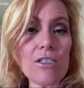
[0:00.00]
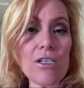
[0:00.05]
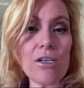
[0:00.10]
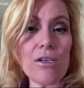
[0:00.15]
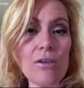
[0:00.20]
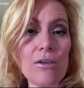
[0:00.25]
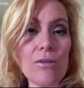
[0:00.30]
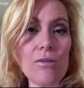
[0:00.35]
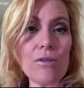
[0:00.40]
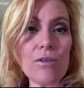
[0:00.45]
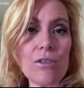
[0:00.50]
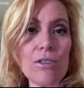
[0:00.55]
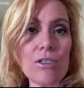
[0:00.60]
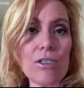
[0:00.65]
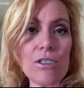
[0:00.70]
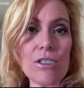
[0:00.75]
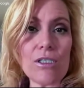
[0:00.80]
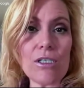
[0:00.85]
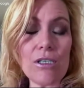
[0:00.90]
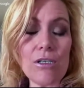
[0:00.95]
to
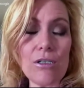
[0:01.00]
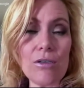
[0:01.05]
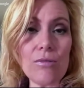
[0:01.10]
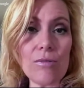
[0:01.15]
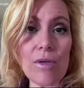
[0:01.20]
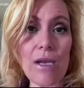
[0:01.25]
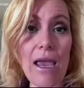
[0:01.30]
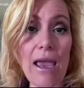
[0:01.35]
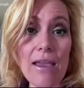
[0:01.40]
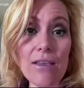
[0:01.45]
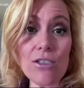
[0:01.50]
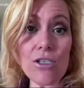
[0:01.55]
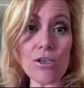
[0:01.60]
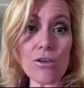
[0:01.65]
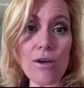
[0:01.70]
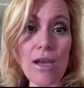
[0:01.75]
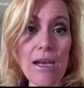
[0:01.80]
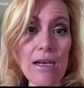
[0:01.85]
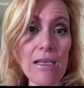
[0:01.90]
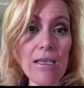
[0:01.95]

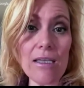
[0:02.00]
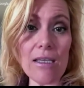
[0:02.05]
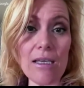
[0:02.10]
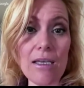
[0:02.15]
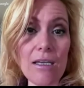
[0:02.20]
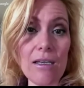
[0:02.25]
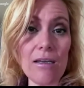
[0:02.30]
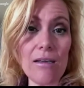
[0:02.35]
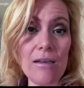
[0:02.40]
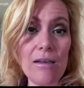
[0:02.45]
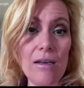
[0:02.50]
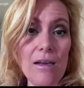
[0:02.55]
answer anything.